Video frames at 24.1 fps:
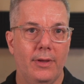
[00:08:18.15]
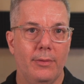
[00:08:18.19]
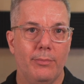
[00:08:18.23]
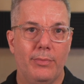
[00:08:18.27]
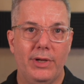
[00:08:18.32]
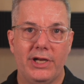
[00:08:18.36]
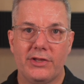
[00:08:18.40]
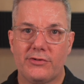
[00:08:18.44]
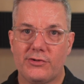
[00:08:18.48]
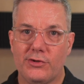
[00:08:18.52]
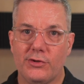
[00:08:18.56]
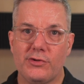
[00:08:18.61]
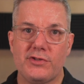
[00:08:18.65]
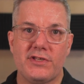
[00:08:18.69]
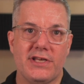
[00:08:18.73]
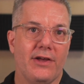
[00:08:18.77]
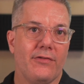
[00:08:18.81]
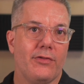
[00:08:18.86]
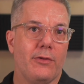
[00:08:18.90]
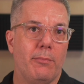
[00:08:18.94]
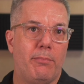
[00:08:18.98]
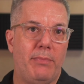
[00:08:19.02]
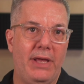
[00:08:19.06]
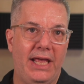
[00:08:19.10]
but it turns
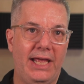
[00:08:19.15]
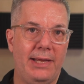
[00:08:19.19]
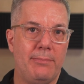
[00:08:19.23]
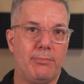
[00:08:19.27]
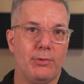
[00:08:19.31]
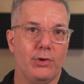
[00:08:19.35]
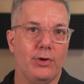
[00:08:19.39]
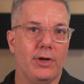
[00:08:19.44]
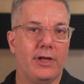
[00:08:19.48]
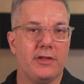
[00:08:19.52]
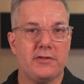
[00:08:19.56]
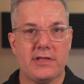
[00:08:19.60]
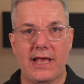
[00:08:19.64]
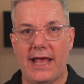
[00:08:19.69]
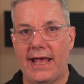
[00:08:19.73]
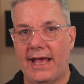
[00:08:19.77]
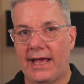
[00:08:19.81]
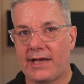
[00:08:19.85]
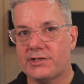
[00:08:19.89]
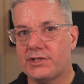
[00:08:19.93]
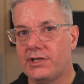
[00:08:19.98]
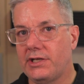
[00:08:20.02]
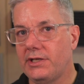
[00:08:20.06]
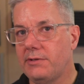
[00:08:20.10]
out the paper has
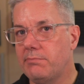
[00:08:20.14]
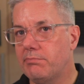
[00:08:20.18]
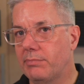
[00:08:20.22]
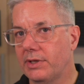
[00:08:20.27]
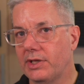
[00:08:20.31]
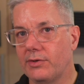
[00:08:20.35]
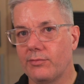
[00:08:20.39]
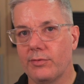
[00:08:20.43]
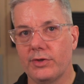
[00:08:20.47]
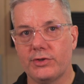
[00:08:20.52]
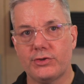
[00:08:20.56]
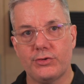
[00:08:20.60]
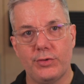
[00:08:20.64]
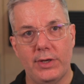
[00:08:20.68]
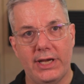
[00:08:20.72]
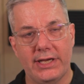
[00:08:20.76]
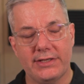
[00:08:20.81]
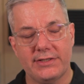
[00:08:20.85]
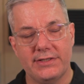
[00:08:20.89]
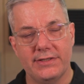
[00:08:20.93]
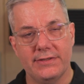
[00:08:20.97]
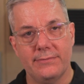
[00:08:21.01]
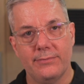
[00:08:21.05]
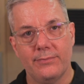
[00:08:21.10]
actually been
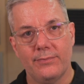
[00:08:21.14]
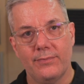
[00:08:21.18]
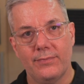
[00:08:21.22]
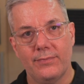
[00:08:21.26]
retracted.